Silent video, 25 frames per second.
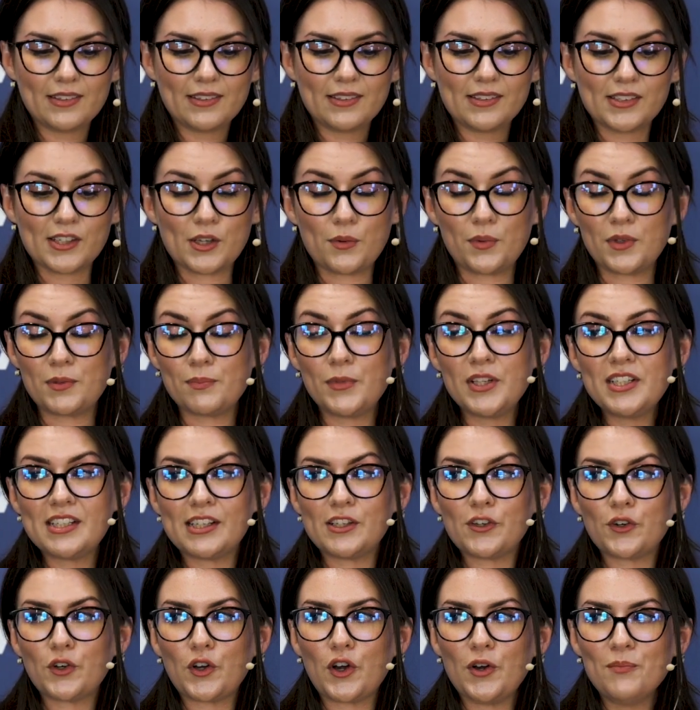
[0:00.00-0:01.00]
So with
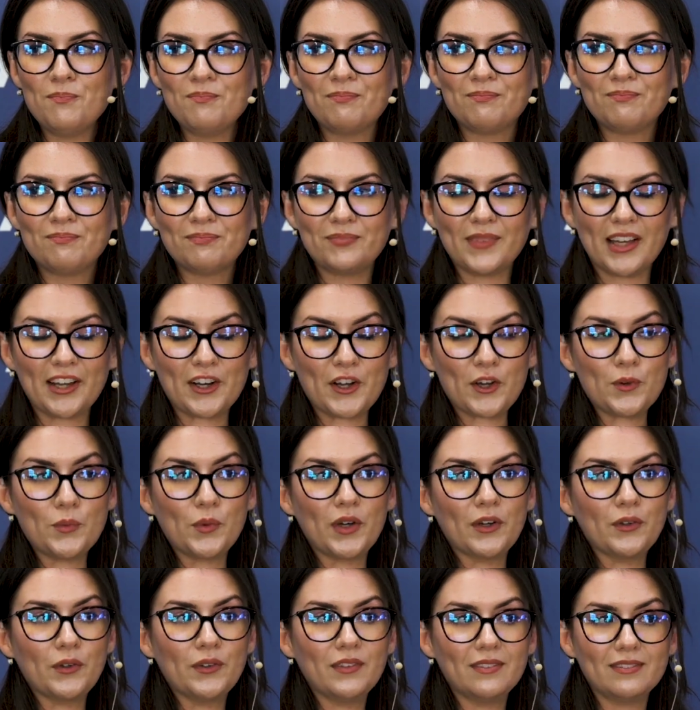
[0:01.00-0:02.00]
monday.com, and I
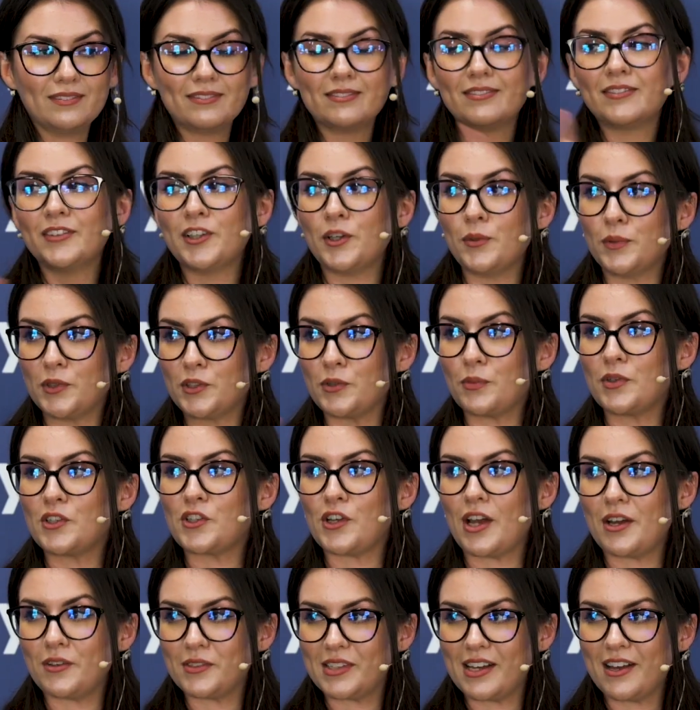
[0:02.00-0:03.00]
will do a
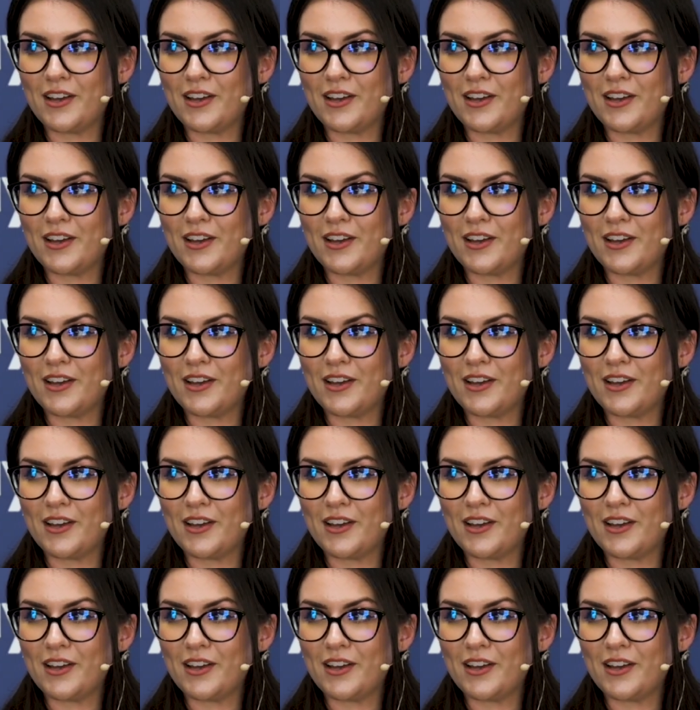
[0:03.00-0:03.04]
shout